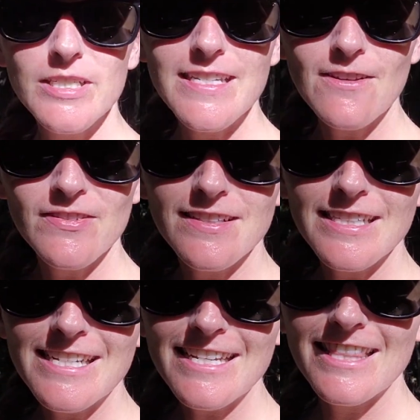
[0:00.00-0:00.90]

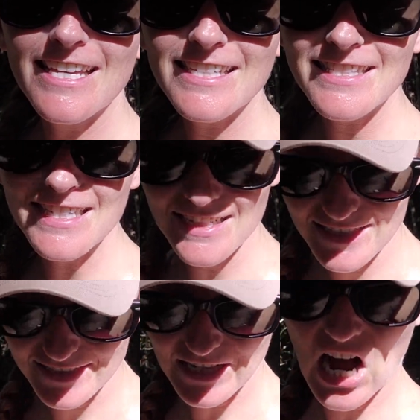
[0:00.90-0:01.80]
Definitely need this.
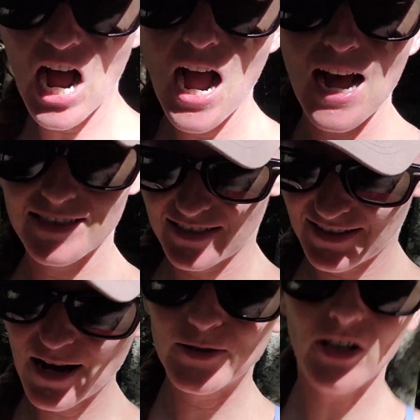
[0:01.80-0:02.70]
It is hot, and
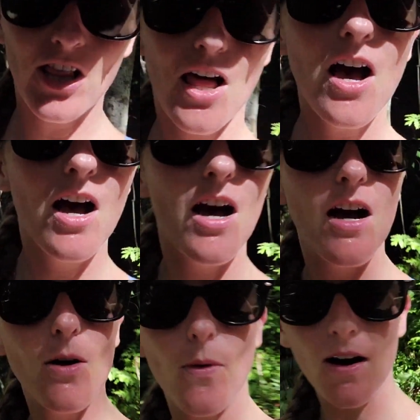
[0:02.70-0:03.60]
that was a long walk.